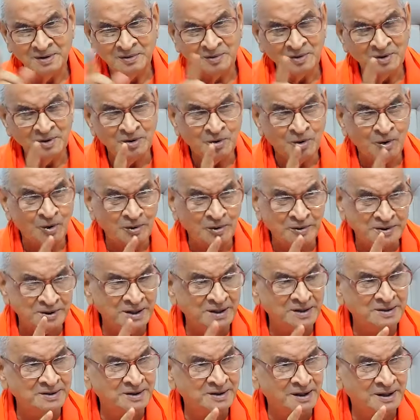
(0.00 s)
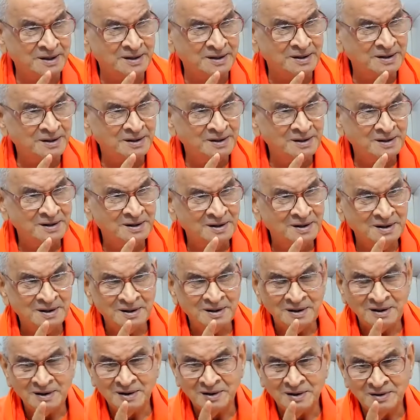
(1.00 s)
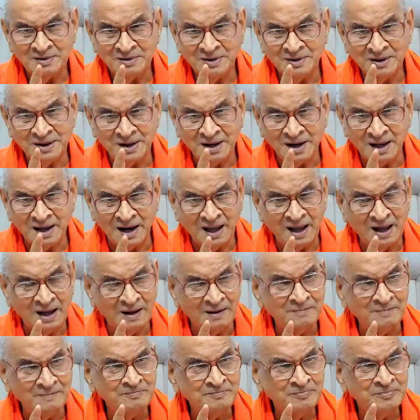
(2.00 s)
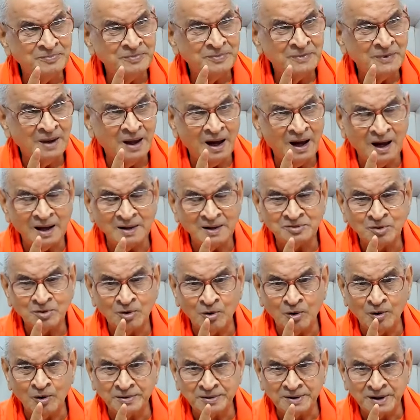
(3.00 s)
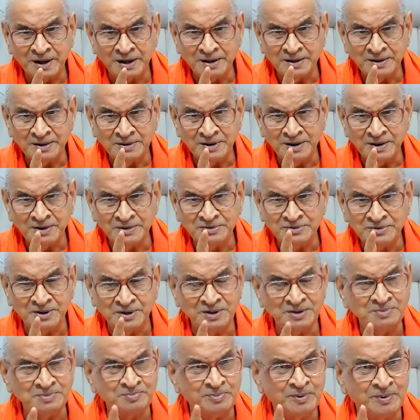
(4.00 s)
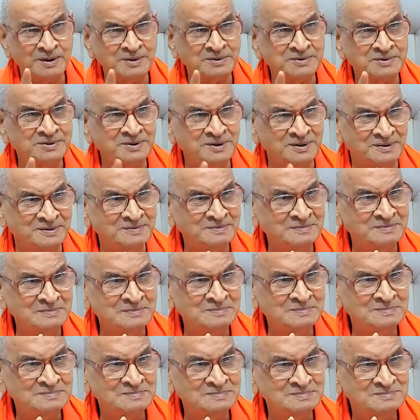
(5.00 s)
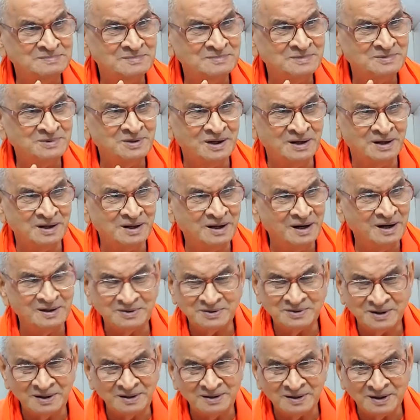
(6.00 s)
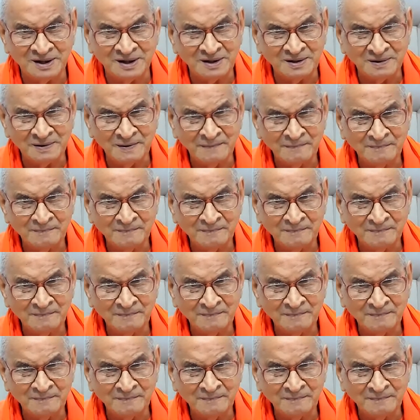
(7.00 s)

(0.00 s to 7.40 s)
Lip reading: We quoted there. The Kala as quoted in the sixth Prashna. Shankara had said that.